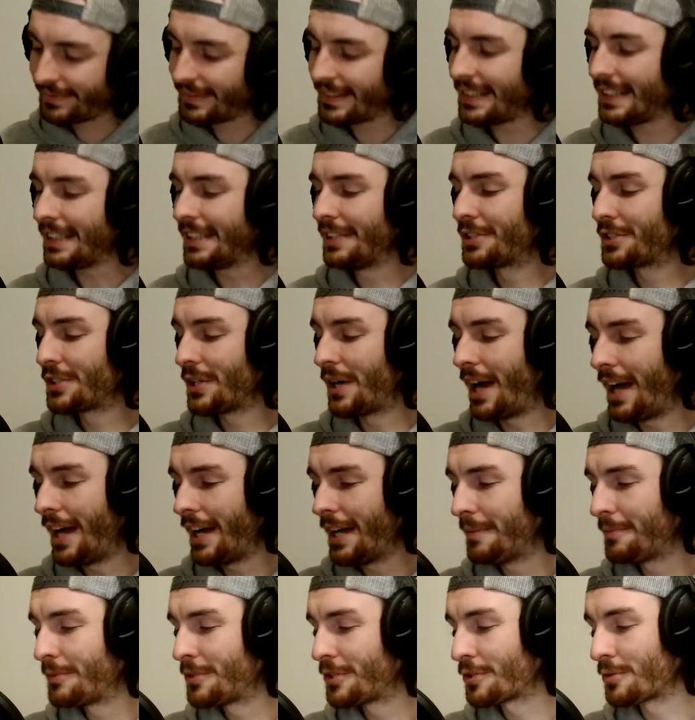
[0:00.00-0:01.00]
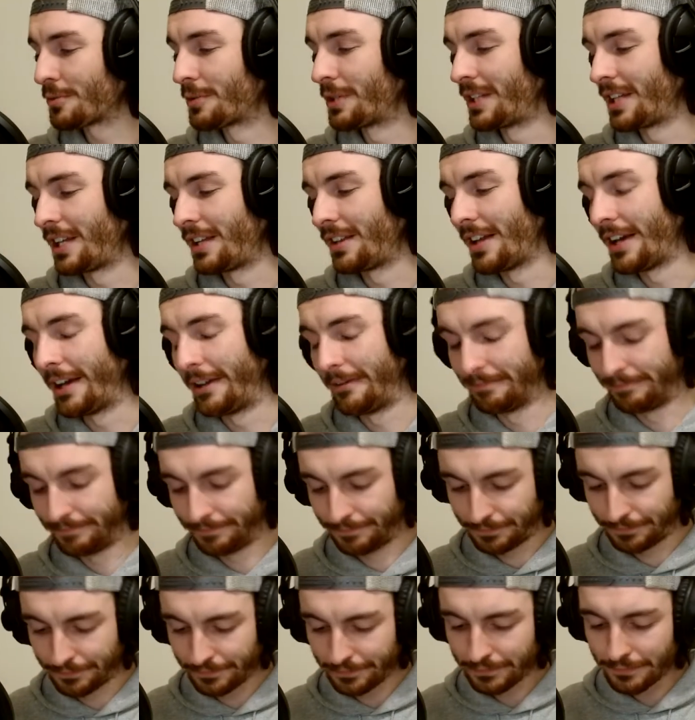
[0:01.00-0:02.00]
So I am just really glad
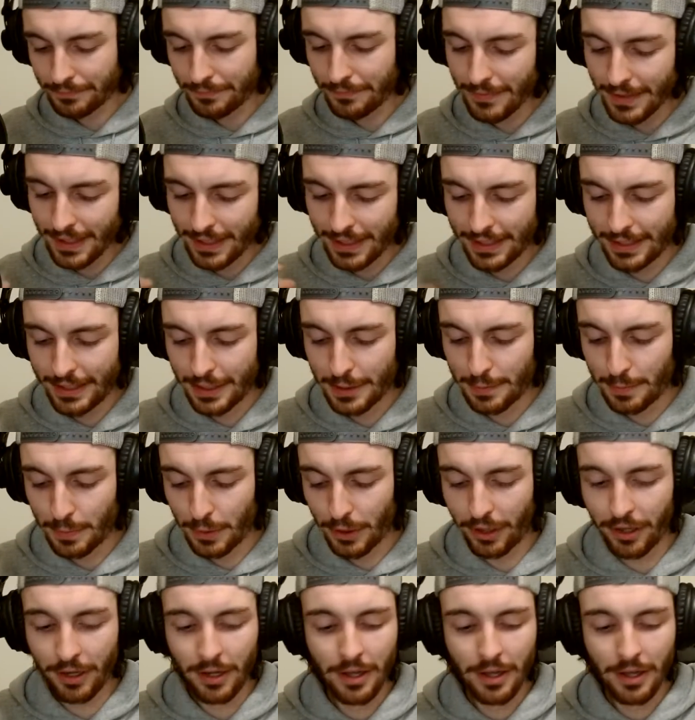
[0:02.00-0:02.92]
that this book